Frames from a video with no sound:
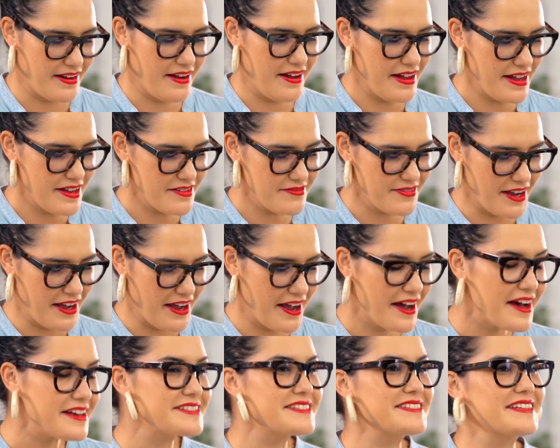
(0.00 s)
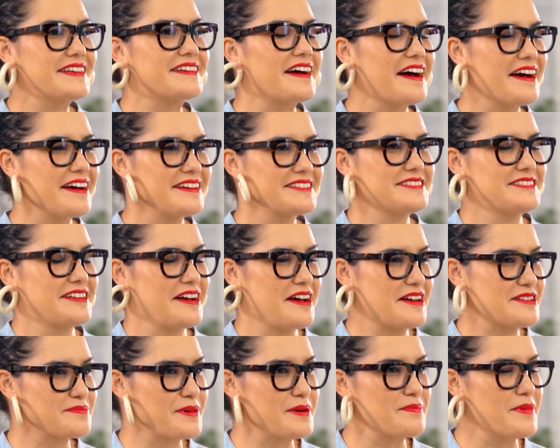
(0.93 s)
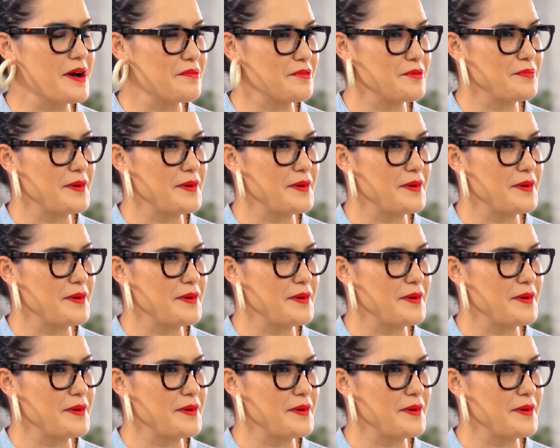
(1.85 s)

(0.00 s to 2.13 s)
I've asked my mum